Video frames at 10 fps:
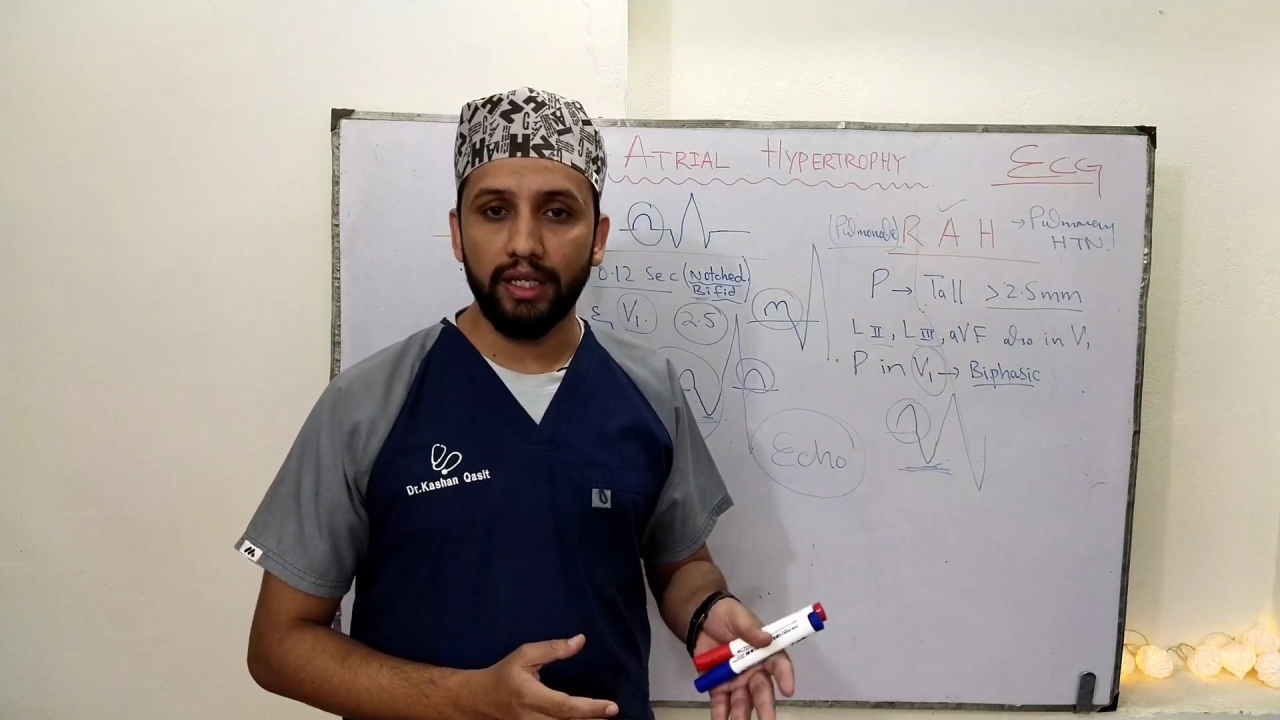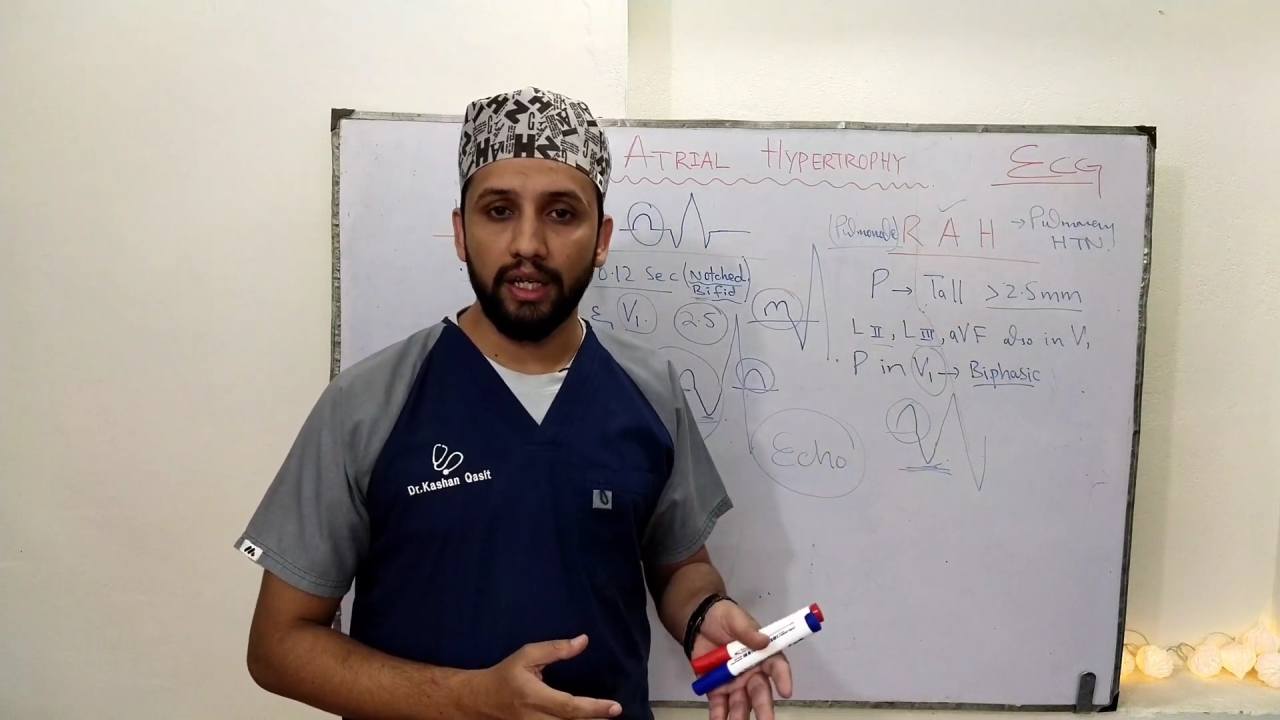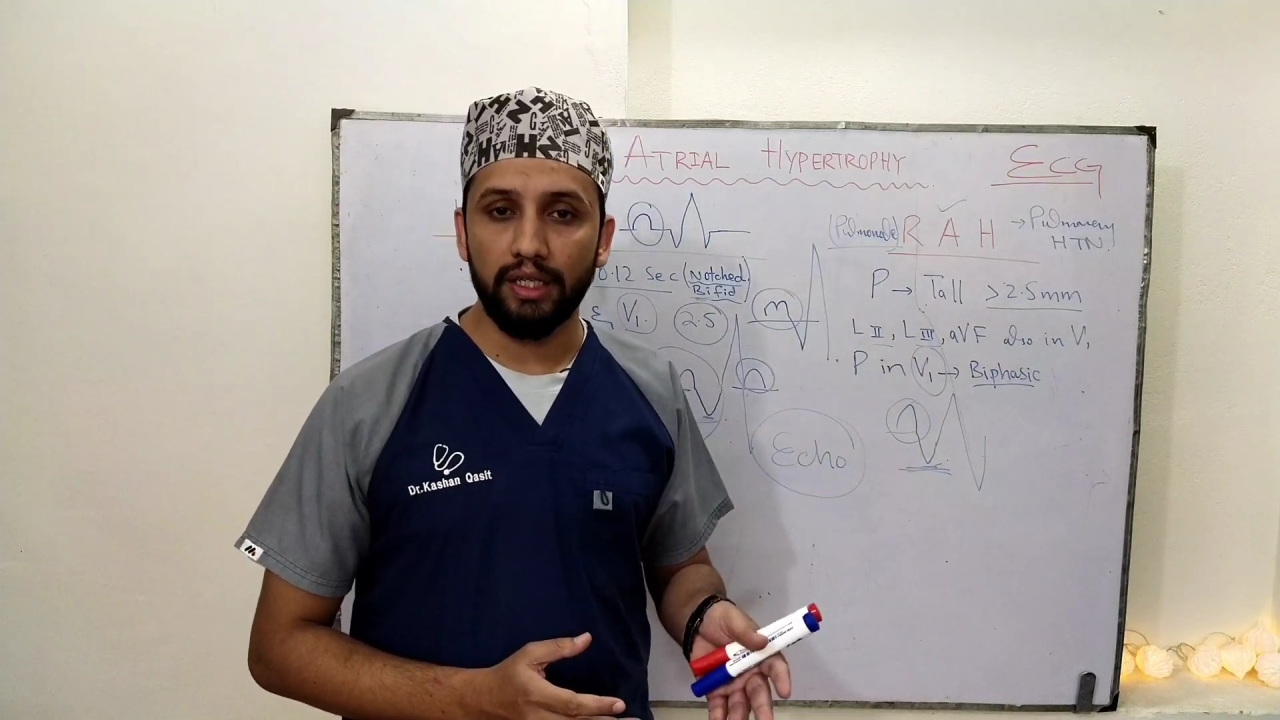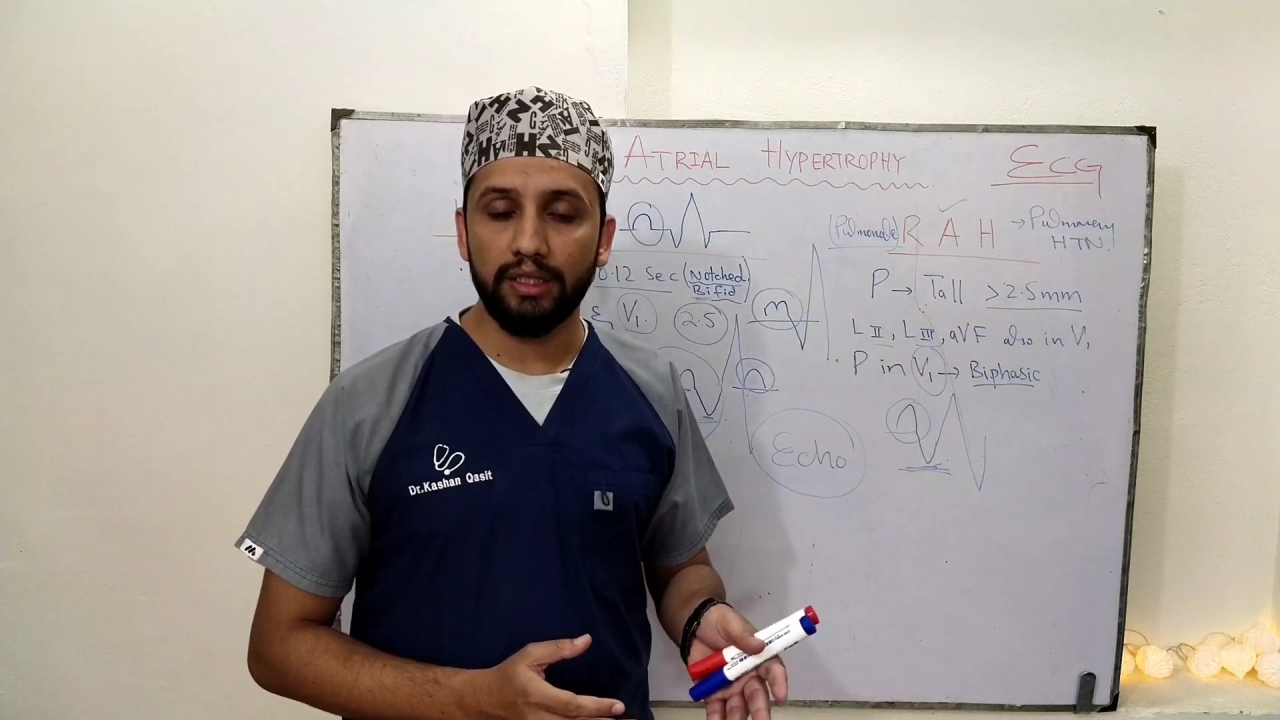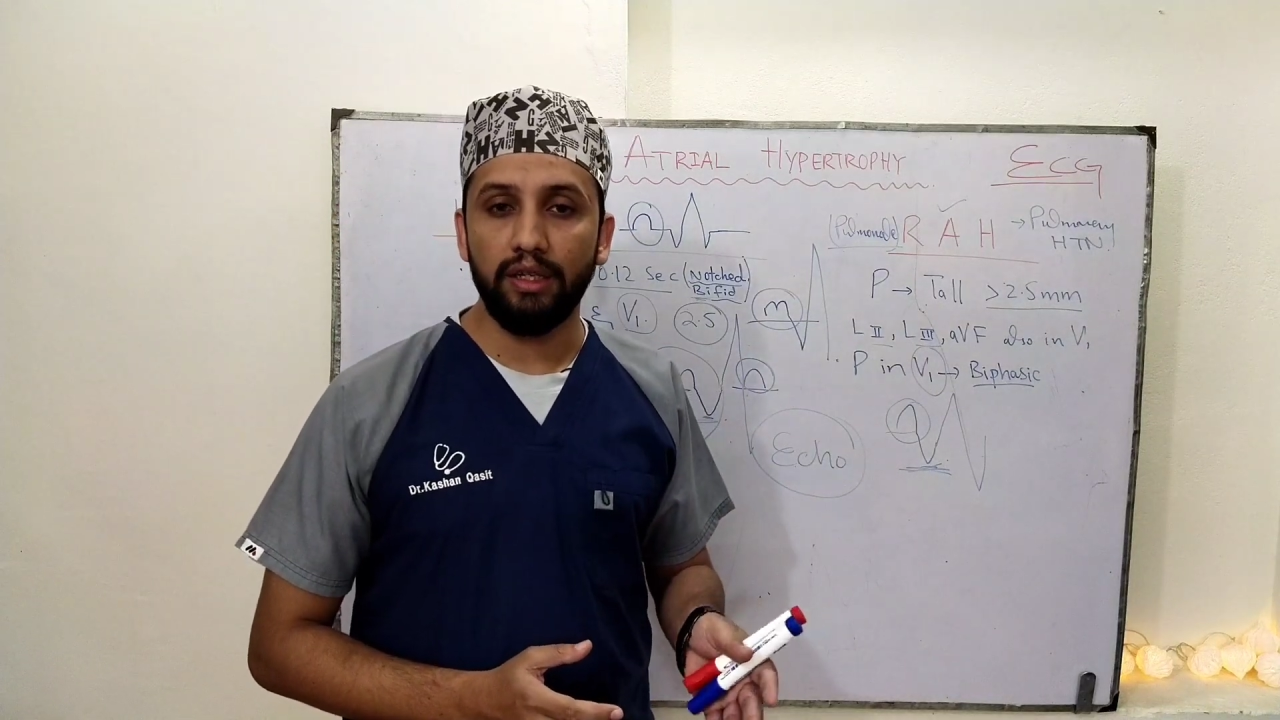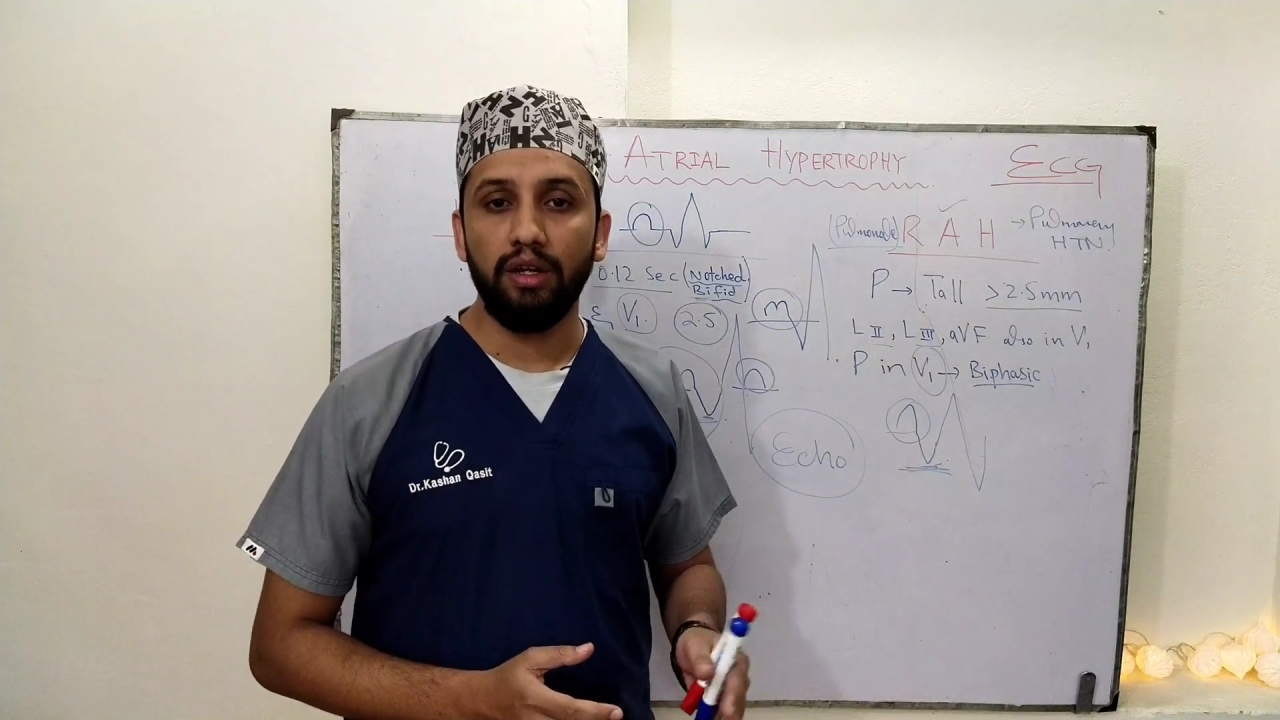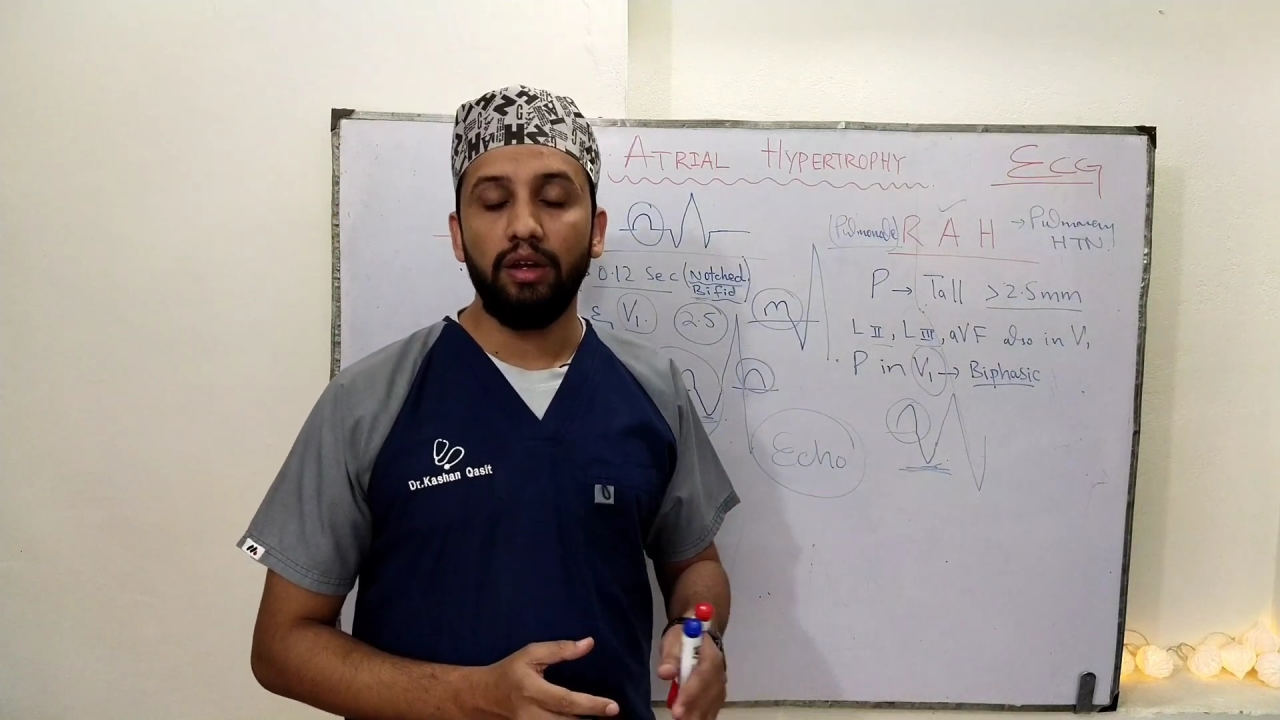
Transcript: cause